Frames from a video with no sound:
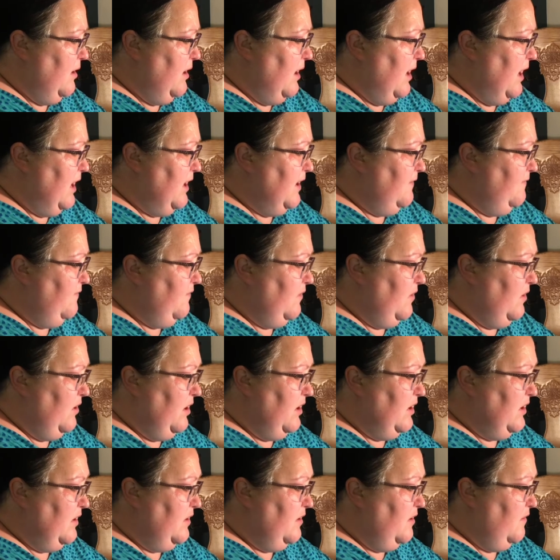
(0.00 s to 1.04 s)
And if it
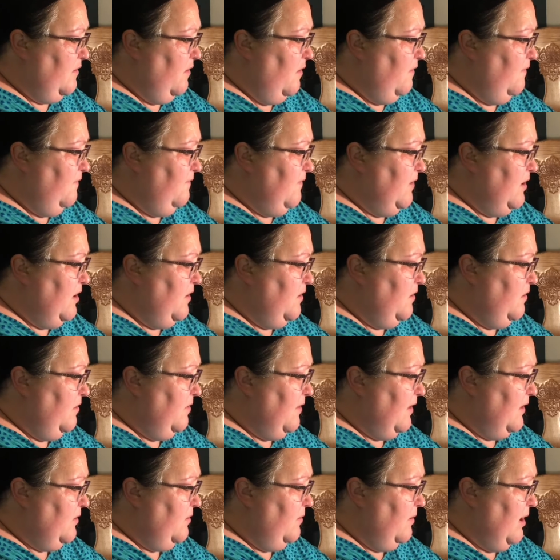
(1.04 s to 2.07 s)
doesn't all fit on there,
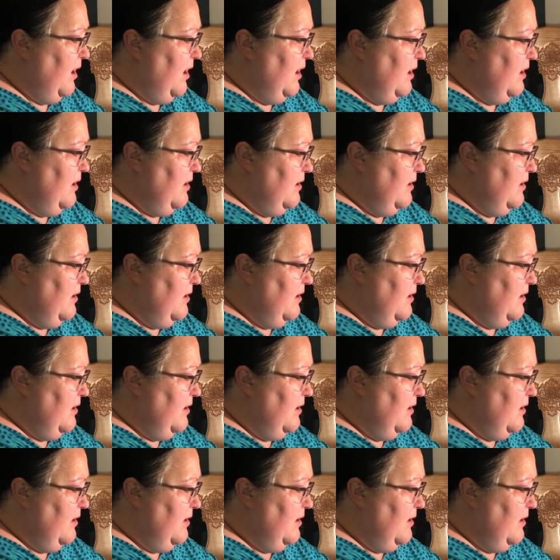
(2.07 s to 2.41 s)
that's okay.